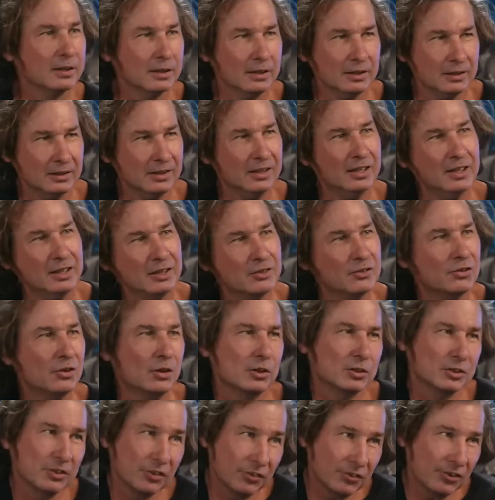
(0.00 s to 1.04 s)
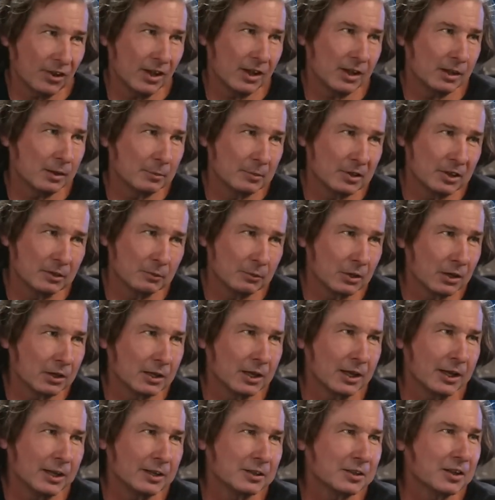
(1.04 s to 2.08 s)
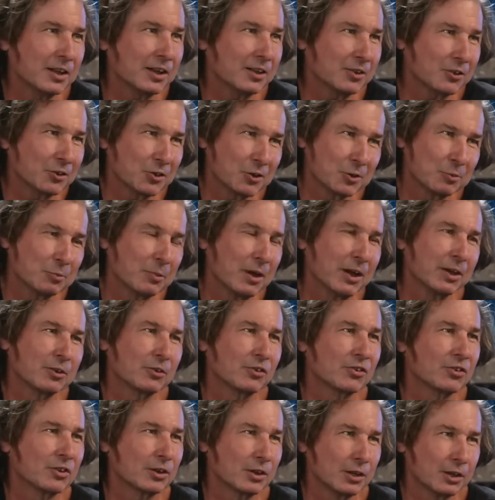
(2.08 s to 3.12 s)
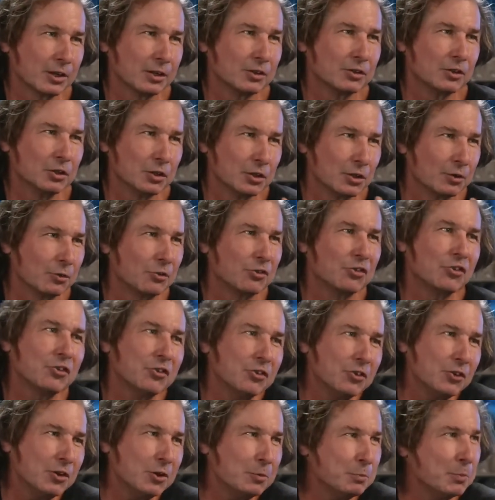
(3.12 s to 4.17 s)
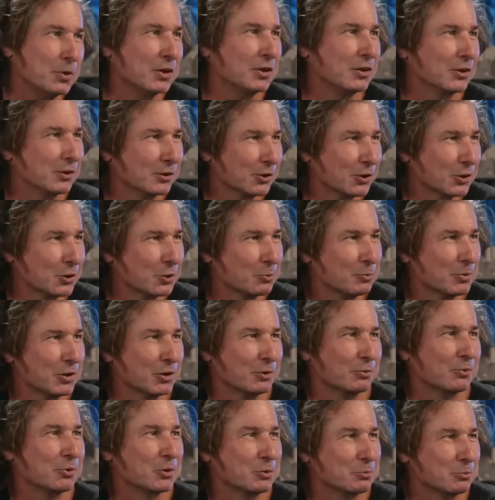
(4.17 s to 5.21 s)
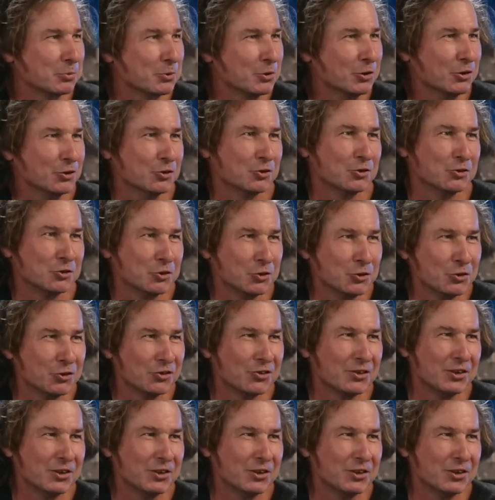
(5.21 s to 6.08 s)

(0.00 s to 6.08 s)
It's hard to say. I mean, the head gasket might have started, you know, seeping a little bit of compression juice.